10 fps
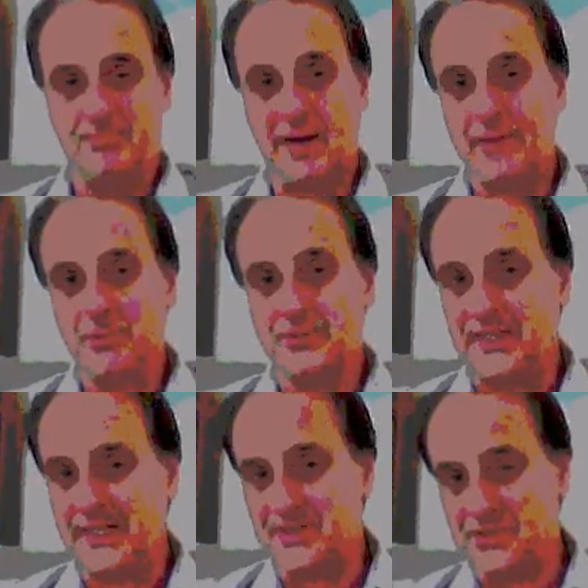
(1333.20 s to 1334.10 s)
Bible
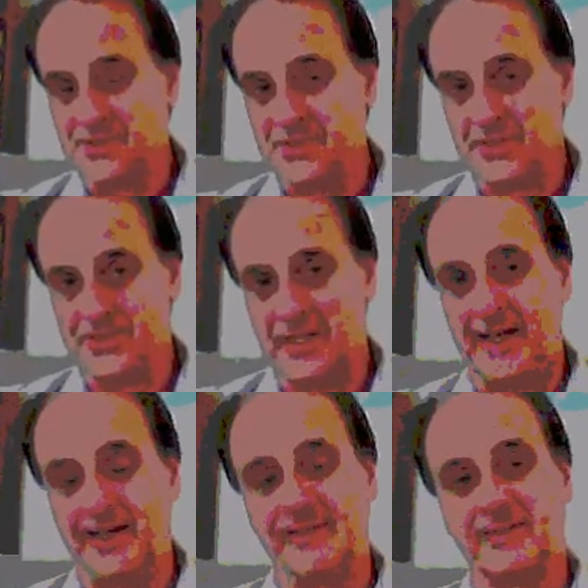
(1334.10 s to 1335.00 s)
teachers are
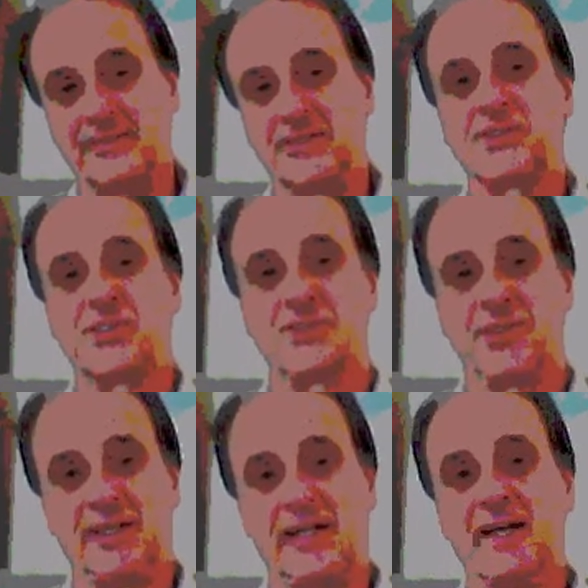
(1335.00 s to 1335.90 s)
saying that this is
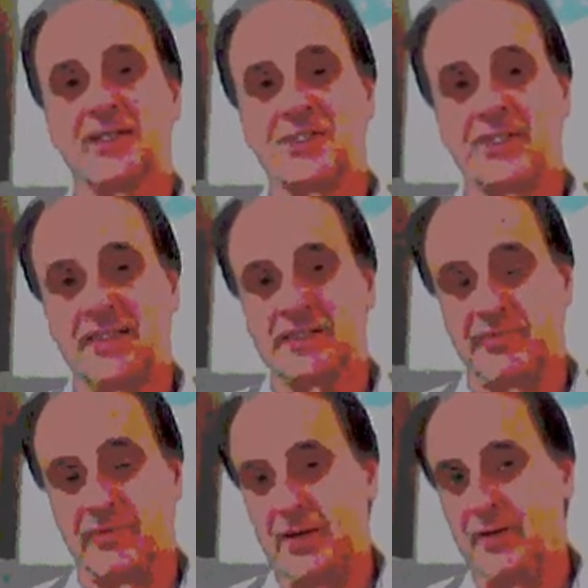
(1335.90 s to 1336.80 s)
the United States
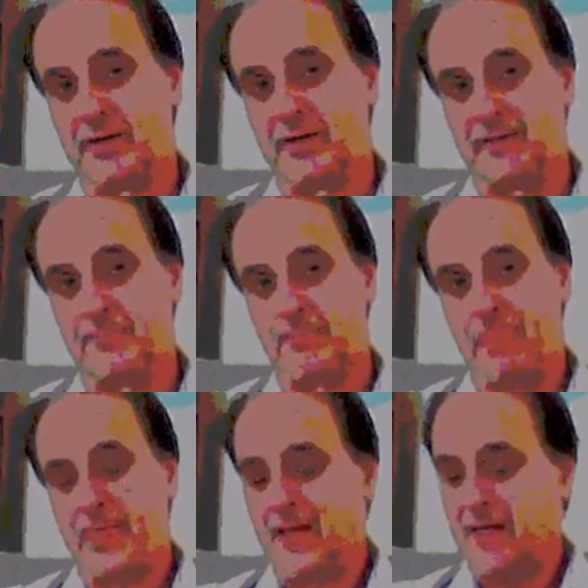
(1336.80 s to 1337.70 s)
of America.
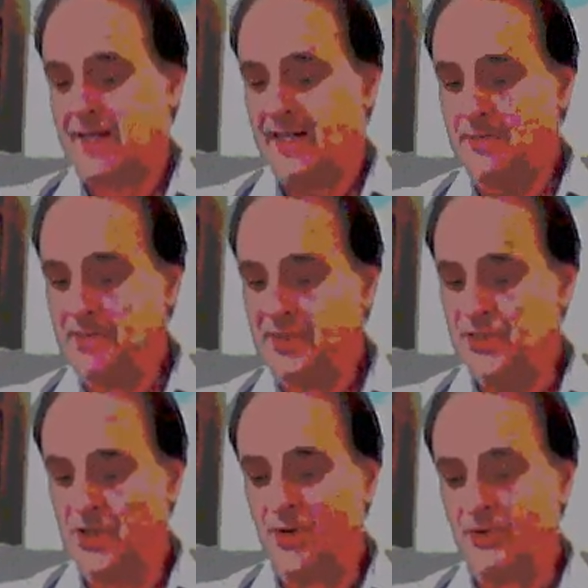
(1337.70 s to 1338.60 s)
Let me
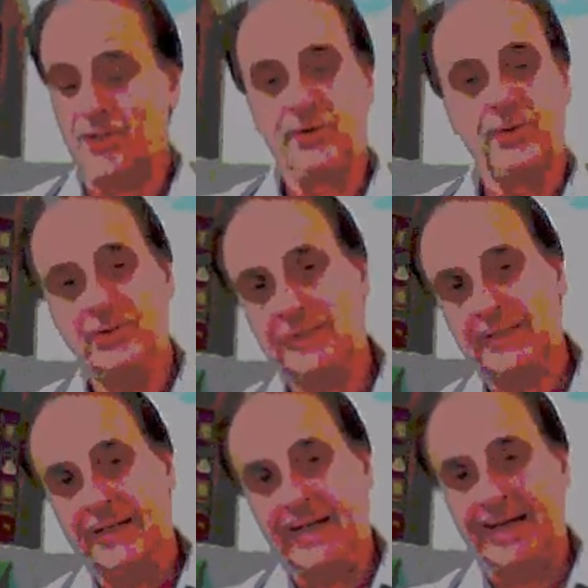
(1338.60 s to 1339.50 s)
show you
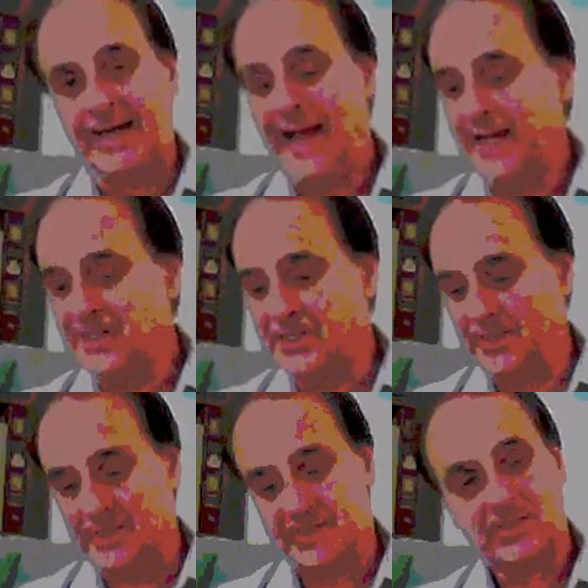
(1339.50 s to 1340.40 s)
in
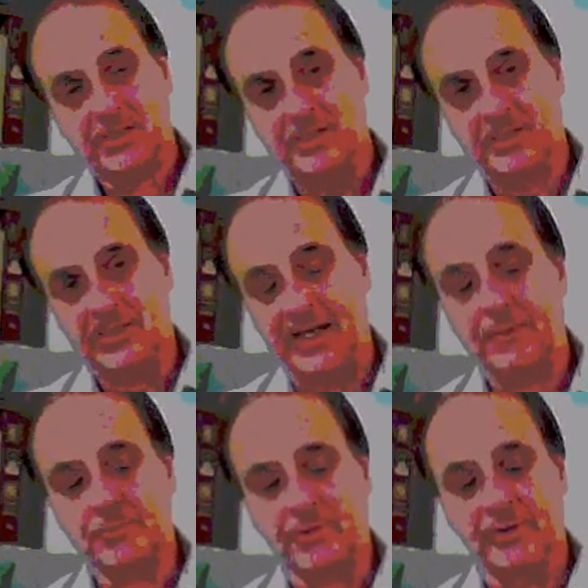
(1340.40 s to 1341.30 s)
Exodus
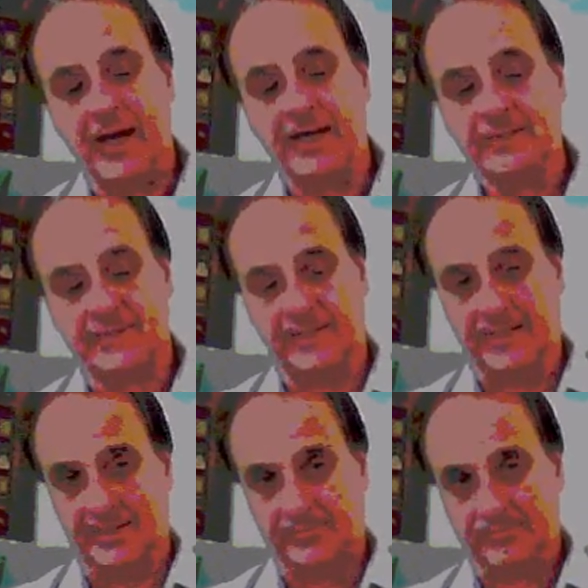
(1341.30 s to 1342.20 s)
chapter
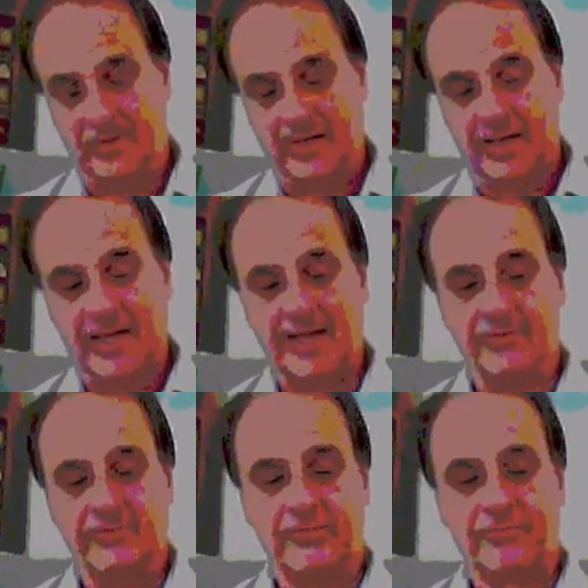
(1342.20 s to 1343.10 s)
19
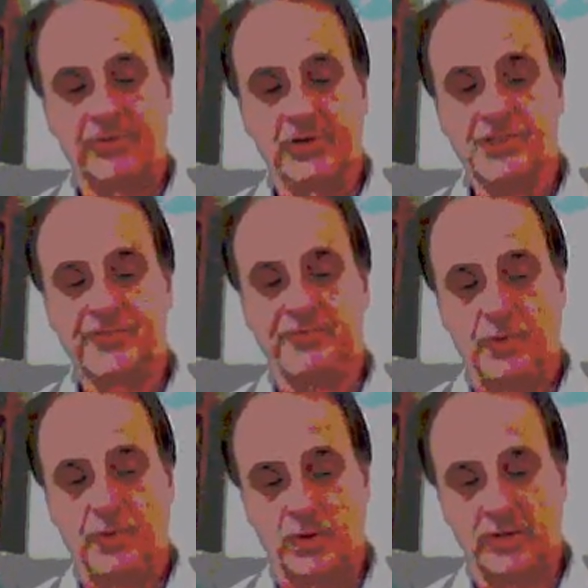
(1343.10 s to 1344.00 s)
and verse
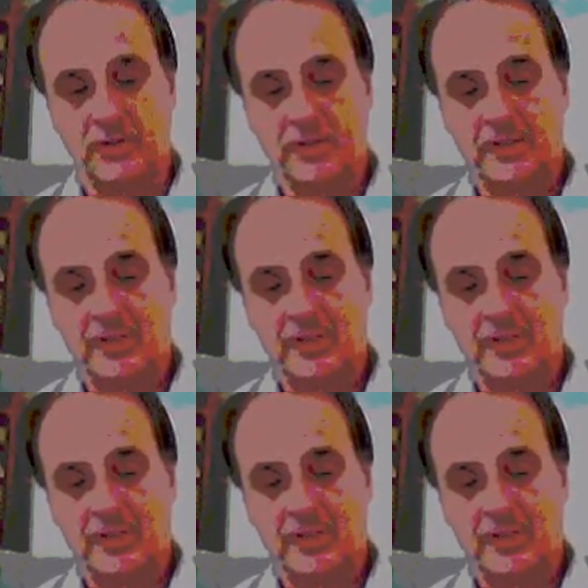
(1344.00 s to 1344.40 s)
4.